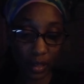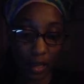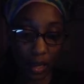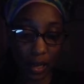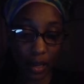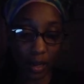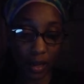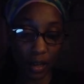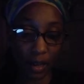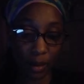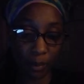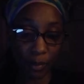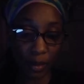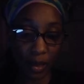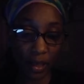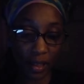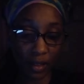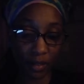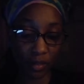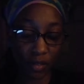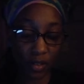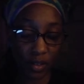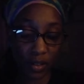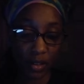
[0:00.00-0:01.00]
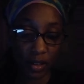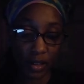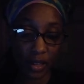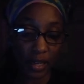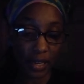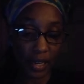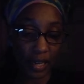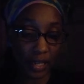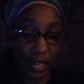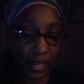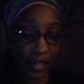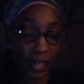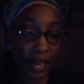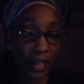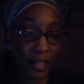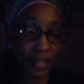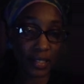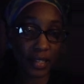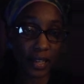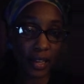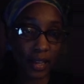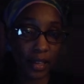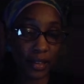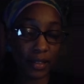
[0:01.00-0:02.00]
Um, and and like I
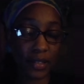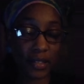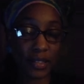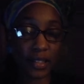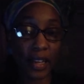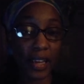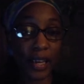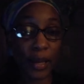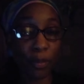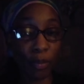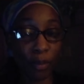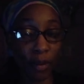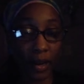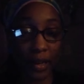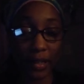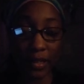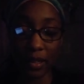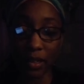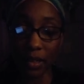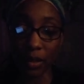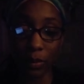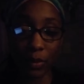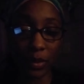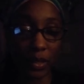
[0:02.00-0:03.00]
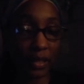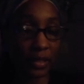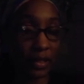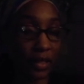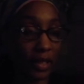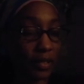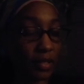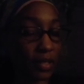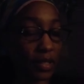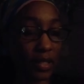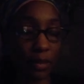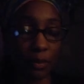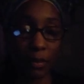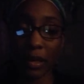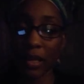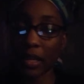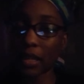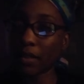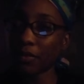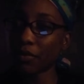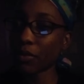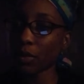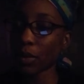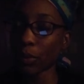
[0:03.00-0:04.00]
said, stay prayed up. These are some
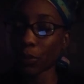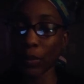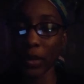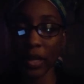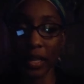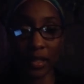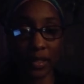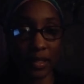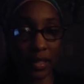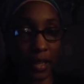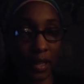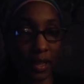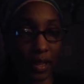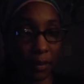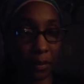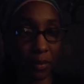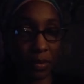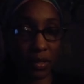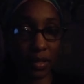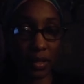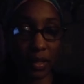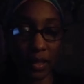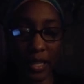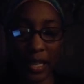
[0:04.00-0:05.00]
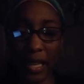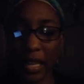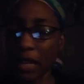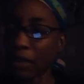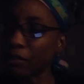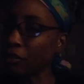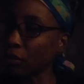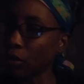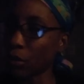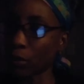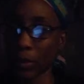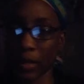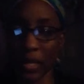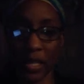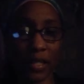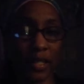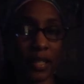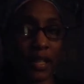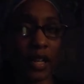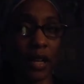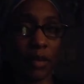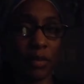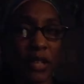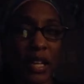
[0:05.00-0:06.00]
evil wicked times. Evil wicked
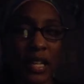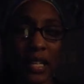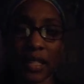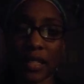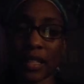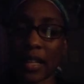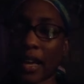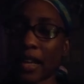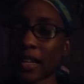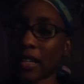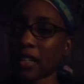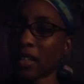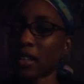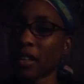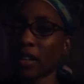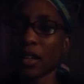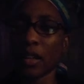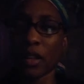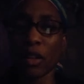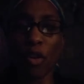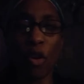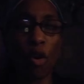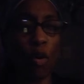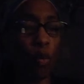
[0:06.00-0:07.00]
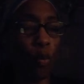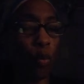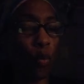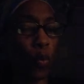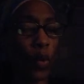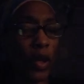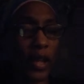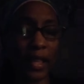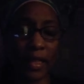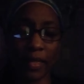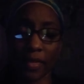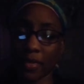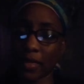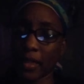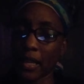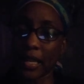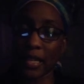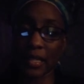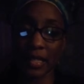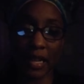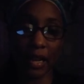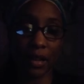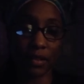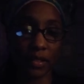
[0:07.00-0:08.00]
times. You got a lot of wicked
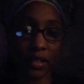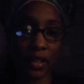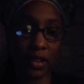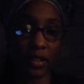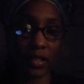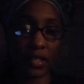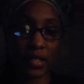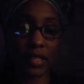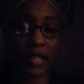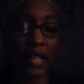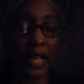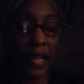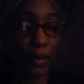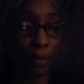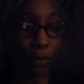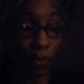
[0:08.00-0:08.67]
things out there. Stay